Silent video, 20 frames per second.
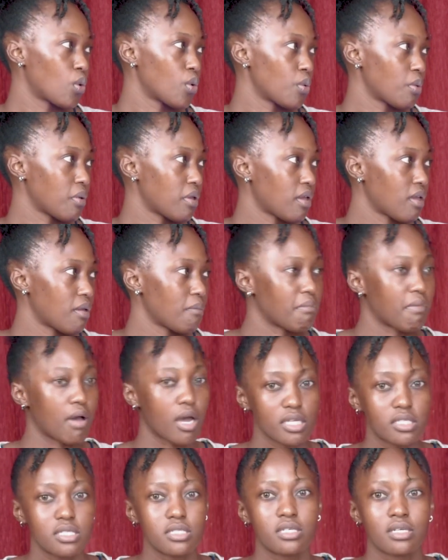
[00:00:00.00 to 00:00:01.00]
Okay,
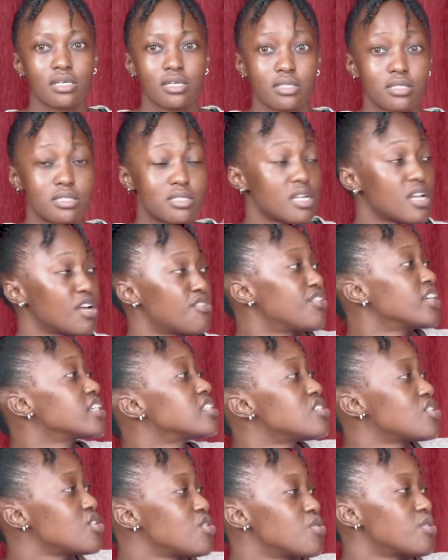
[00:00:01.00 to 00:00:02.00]
but it's still
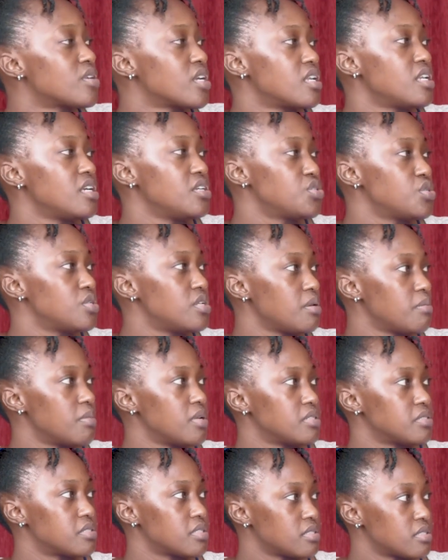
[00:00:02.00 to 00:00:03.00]
affecting you on a day-to-day
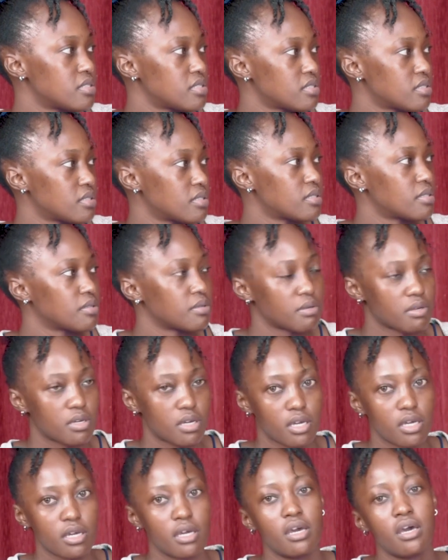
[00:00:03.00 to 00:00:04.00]
basis.
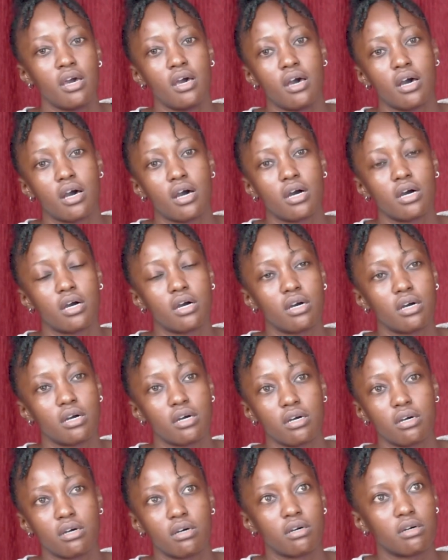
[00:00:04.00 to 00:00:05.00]
Okay,
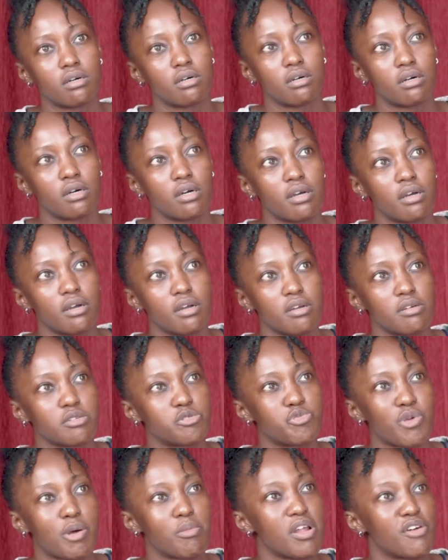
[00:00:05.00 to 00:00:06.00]
it's
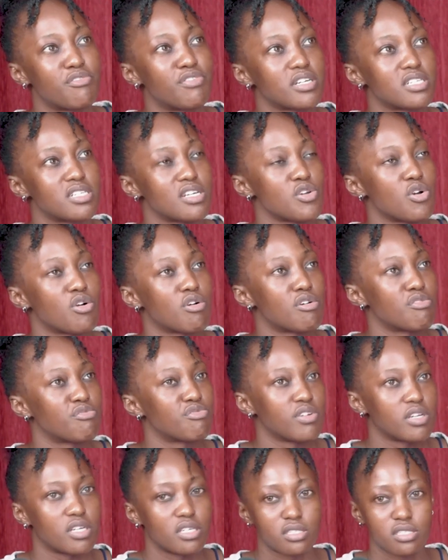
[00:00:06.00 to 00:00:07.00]
probably affecting your
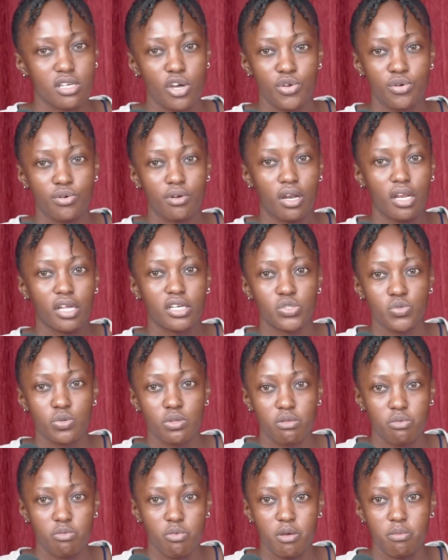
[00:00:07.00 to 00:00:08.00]
confidence, how you relate
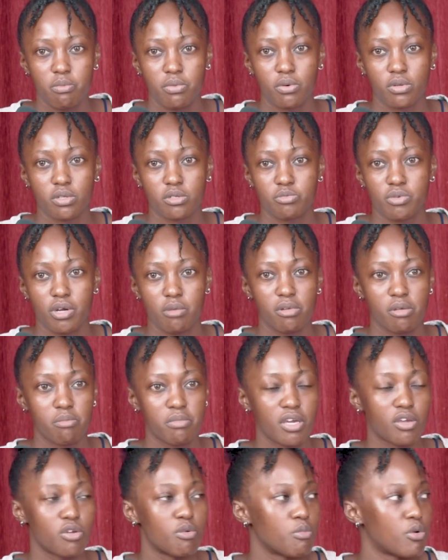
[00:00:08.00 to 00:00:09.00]
with people. It probably
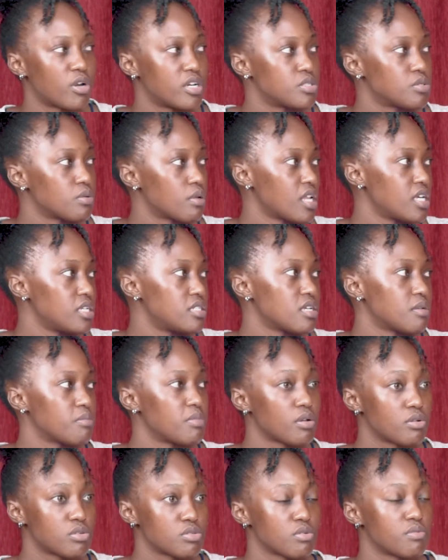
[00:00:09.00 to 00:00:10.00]
make you more isolated
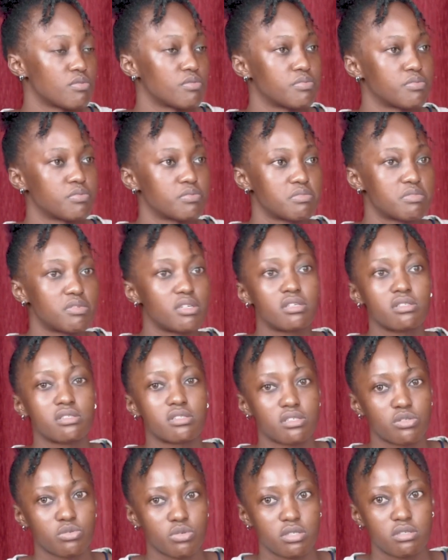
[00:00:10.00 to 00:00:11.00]
because of things
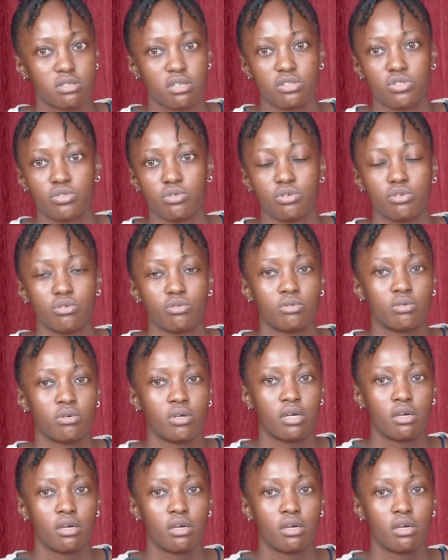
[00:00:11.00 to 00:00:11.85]
that were said to you